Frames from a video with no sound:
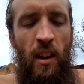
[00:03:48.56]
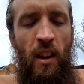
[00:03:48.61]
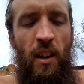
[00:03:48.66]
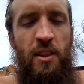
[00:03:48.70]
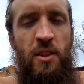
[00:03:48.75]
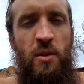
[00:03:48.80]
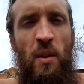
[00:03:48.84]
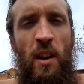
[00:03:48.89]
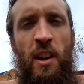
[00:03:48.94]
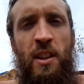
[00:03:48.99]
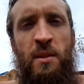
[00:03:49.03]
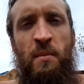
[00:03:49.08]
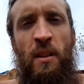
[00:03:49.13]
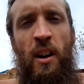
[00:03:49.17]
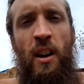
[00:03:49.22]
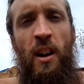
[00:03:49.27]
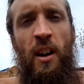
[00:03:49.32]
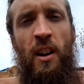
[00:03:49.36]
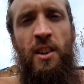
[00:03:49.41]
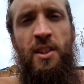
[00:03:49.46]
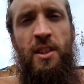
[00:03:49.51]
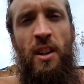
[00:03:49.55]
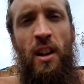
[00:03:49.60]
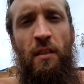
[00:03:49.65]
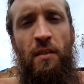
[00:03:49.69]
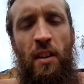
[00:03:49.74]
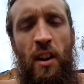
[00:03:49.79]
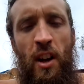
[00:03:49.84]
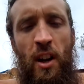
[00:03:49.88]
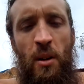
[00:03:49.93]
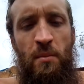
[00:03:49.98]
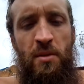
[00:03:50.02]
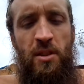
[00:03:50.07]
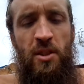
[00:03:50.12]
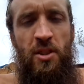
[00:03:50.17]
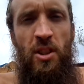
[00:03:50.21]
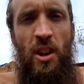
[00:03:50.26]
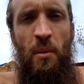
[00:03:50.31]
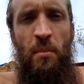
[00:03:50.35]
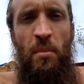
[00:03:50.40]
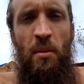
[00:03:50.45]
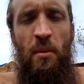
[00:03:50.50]
as well as my Higher Self Herbs
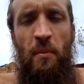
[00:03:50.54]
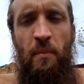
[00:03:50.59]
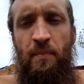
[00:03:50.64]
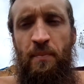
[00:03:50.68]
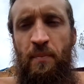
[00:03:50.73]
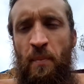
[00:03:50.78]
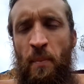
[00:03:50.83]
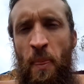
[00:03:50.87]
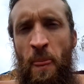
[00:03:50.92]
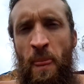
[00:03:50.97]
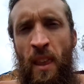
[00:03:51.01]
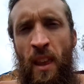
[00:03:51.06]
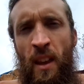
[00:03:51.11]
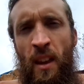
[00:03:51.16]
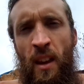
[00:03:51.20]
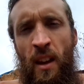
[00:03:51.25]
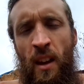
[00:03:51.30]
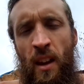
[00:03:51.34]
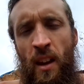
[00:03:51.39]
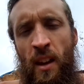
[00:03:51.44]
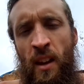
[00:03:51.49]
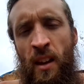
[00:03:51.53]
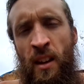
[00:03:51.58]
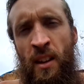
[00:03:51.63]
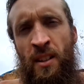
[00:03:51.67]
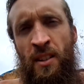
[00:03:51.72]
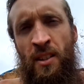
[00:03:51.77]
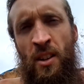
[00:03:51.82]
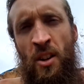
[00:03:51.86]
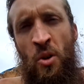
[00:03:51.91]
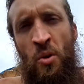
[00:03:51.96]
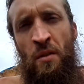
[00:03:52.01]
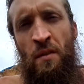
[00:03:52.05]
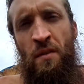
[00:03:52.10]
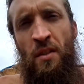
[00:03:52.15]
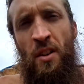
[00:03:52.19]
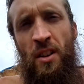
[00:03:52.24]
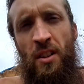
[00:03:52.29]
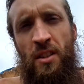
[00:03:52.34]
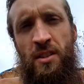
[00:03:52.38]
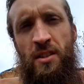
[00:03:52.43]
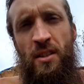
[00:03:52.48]
shop and
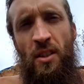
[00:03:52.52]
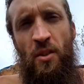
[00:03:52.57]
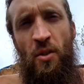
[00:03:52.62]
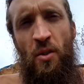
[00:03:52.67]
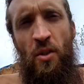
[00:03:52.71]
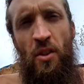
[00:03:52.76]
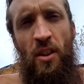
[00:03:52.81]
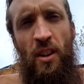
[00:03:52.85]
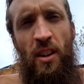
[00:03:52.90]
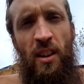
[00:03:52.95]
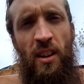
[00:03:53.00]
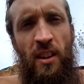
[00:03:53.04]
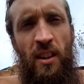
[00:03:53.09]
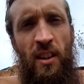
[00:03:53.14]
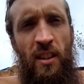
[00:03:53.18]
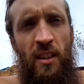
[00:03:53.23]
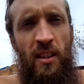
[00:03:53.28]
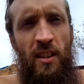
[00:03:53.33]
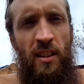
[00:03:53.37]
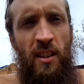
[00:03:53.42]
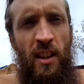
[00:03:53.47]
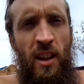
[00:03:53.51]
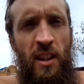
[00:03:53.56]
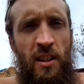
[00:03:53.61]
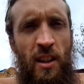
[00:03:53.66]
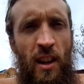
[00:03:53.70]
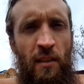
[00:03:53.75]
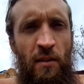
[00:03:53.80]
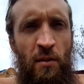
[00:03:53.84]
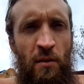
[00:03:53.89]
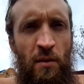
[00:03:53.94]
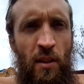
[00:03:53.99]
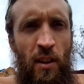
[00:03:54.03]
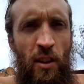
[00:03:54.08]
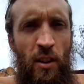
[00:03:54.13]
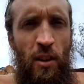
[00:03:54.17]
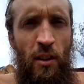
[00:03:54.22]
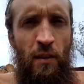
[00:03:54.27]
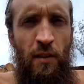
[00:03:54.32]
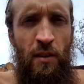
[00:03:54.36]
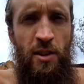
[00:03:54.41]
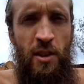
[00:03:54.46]
owenfox.org. and thanks to everyone for your
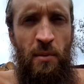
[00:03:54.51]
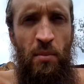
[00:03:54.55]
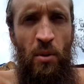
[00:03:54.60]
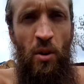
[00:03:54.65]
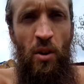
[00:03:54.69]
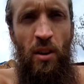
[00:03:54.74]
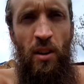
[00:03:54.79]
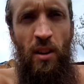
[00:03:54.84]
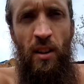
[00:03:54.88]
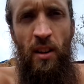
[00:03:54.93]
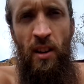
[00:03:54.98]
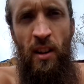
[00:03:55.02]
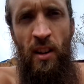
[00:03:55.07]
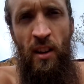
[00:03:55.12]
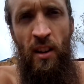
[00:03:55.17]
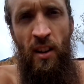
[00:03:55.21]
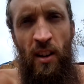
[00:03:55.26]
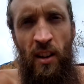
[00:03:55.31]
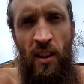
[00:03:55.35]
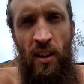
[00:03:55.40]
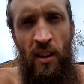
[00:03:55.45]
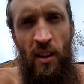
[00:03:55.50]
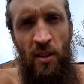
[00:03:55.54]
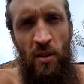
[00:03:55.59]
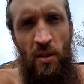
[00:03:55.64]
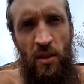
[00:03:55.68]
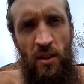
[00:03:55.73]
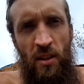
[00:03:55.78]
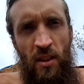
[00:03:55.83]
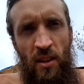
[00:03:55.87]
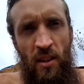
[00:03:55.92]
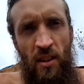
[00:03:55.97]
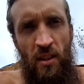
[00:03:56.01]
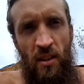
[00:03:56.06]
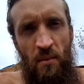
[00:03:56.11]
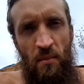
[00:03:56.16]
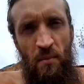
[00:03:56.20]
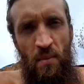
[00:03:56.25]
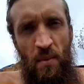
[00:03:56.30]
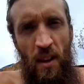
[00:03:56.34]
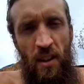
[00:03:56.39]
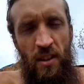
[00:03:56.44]
love and support.
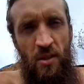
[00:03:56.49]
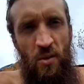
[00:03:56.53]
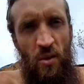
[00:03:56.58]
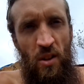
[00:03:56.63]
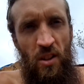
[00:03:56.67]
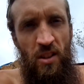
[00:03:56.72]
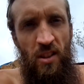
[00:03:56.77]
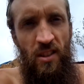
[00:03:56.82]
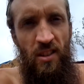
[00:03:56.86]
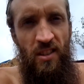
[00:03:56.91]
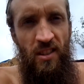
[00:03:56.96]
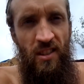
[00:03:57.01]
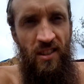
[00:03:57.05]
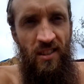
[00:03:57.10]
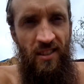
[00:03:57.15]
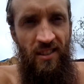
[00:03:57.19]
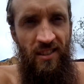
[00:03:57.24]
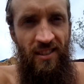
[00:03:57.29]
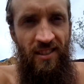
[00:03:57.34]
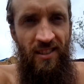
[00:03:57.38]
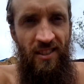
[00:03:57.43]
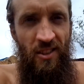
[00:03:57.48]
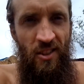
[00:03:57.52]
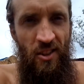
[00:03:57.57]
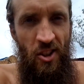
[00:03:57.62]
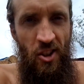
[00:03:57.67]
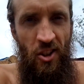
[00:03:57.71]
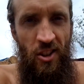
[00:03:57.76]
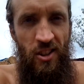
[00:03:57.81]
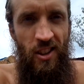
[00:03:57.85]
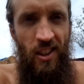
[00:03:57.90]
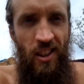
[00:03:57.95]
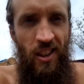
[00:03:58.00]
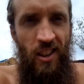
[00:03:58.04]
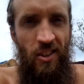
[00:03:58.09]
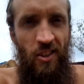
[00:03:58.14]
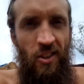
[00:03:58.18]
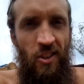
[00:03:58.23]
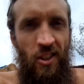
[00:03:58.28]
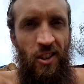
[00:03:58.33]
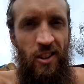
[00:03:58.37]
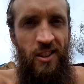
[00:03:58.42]
Best wishes and
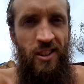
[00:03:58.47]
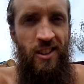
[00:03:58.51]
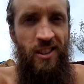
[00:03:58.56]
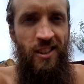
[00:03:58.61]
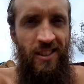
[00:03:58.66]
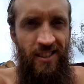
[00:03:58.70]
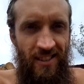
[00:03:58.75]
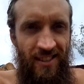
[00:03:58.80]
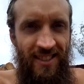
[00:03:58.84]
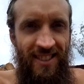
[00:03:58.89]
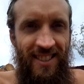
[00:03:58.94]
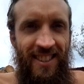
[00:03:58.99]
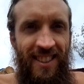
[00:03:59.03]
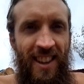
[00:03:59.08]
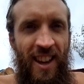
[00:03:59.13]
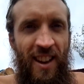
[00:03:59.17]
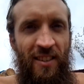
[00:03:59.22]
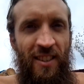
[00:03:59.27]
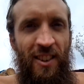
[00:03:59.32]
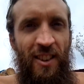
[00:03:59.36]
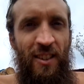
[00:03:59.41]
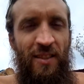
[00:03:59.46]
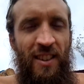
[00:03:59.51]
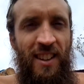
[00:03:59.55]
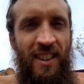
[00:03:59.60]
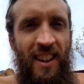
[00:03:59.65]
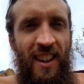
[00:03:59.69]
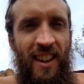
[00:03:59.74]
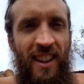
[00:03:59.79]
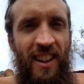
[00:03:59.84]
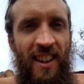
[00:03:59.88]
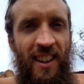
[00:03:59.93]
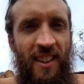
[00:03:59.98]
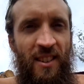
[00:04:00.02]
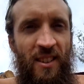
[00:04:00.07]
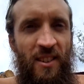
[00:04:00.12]
hugs. Have a lovely day